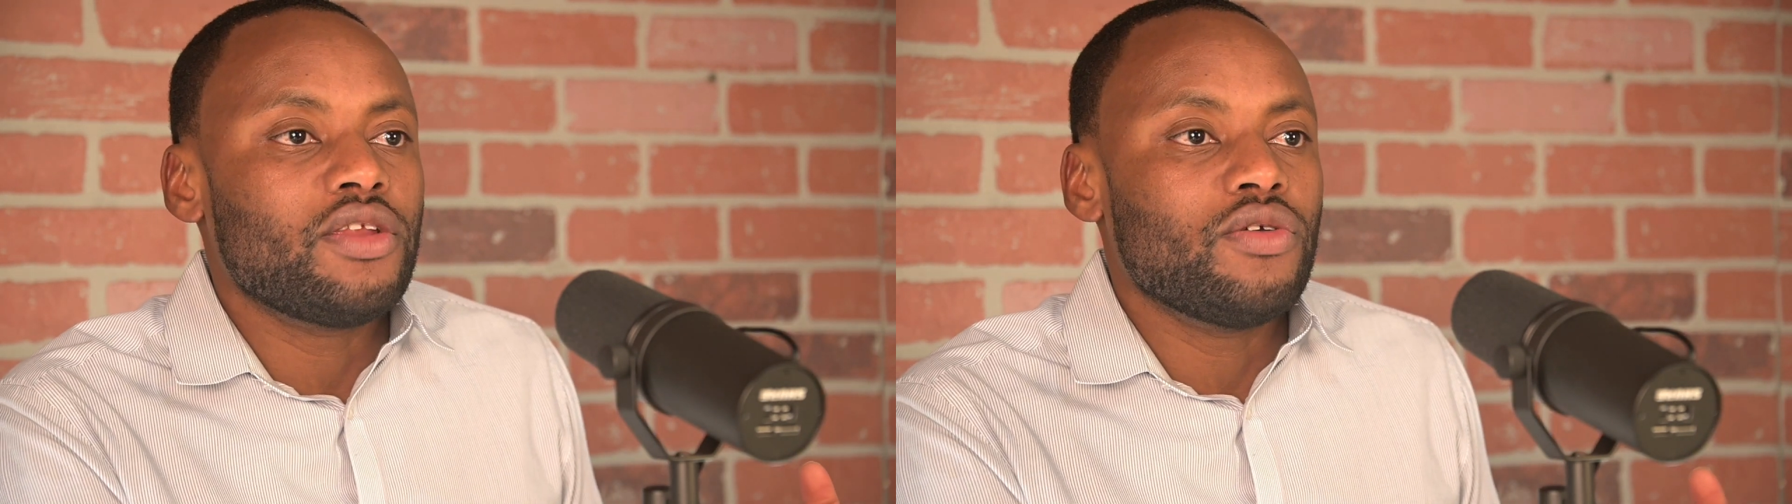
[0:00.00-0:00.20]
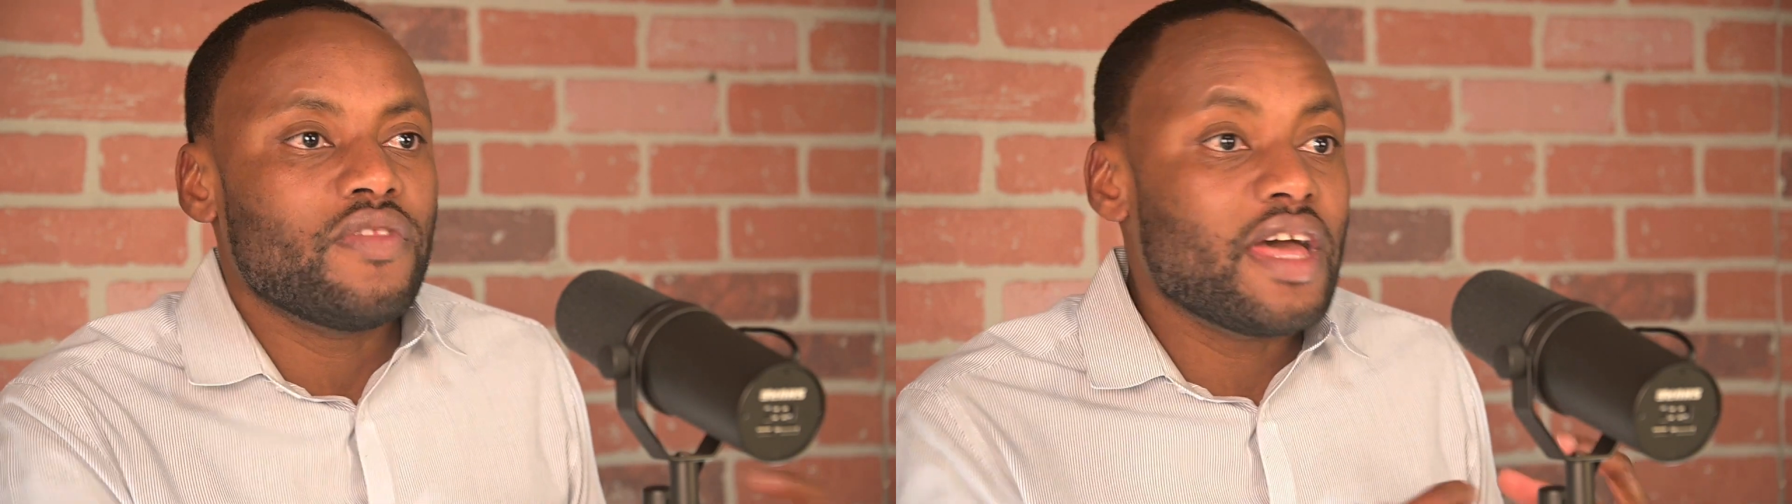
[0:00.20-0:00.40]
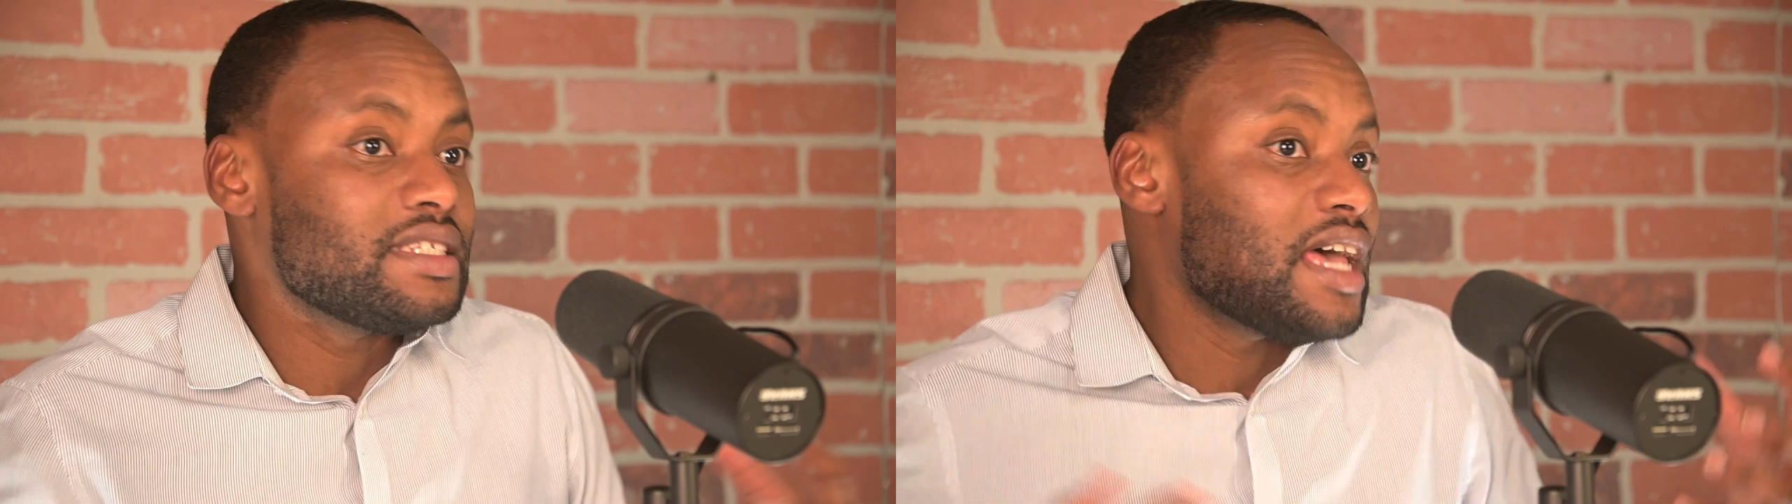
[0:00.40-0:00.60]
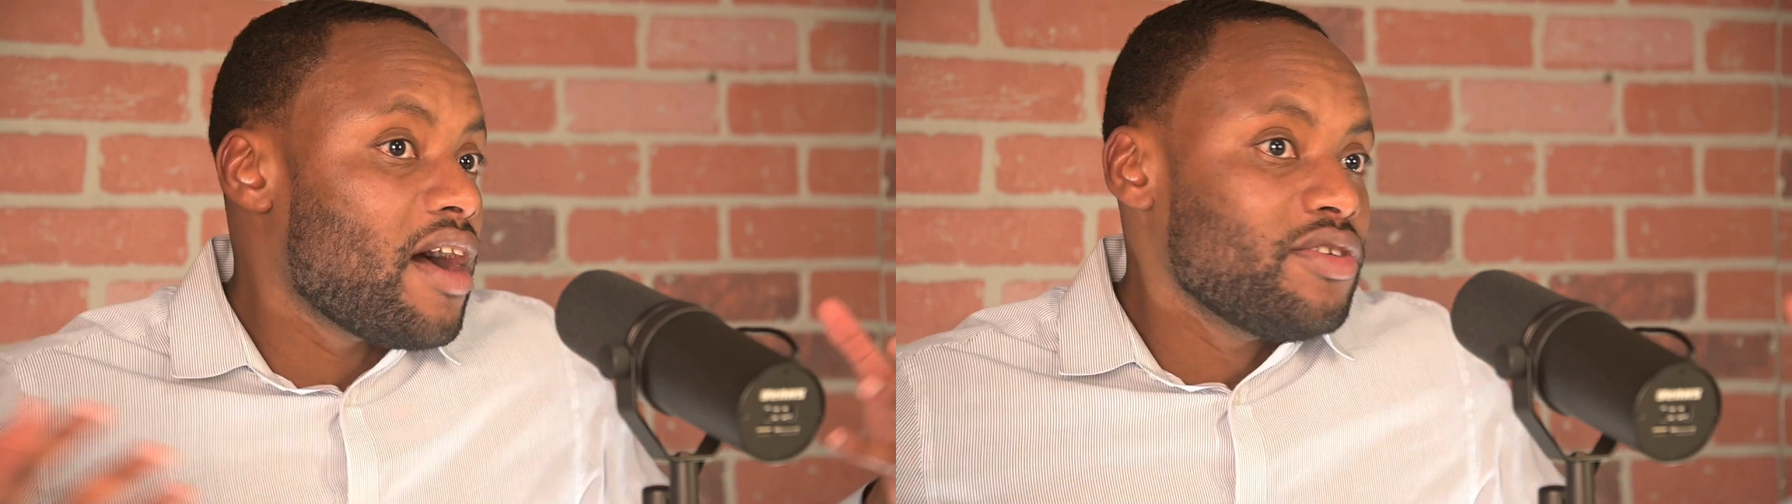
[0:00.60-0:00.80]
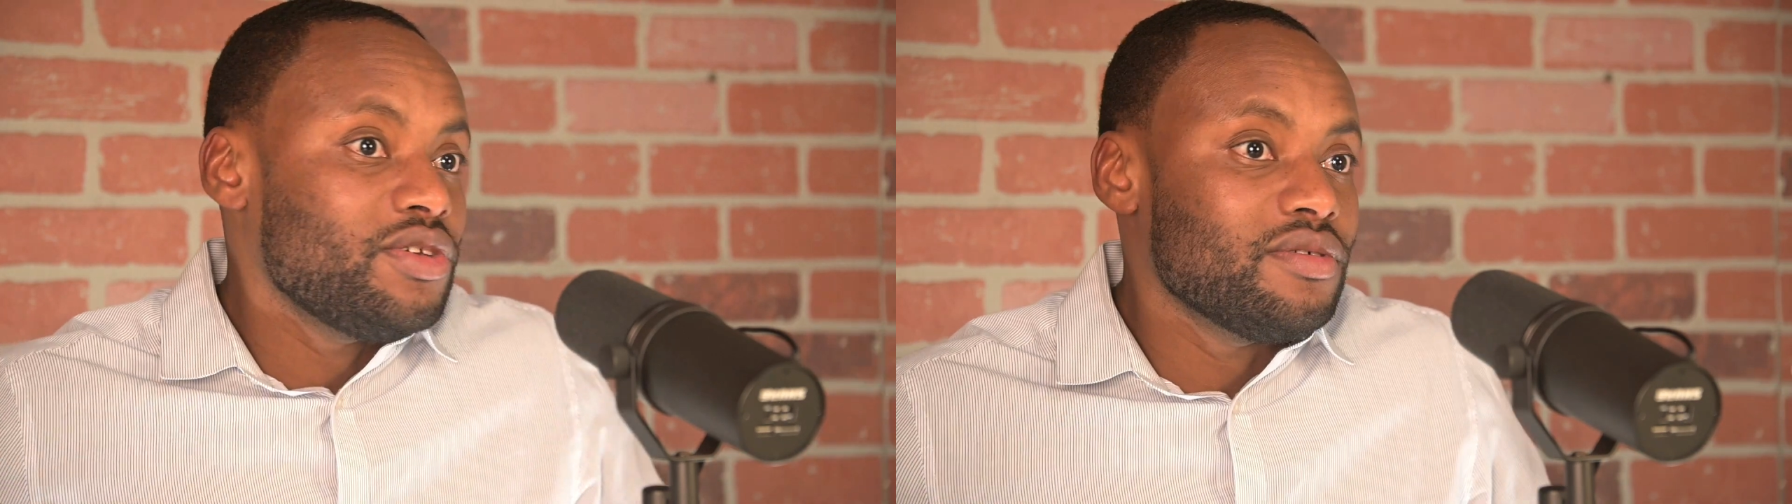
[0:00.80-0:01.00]
and that's how
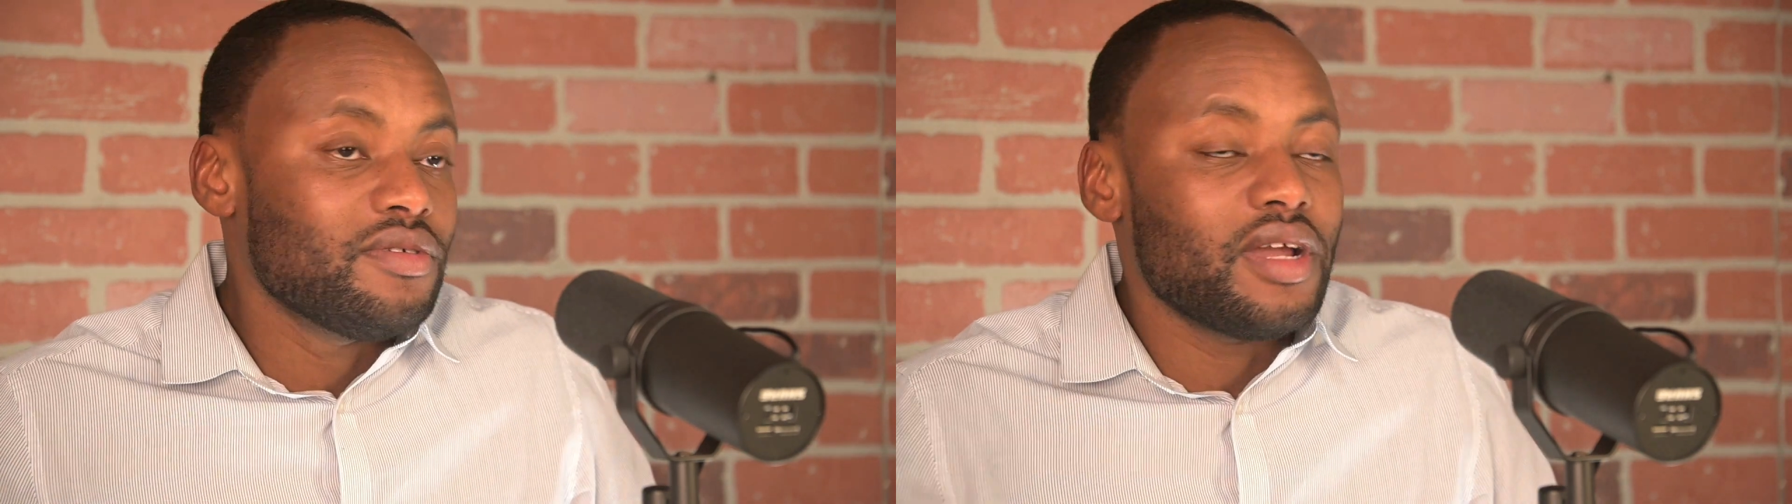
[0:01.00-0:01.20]
you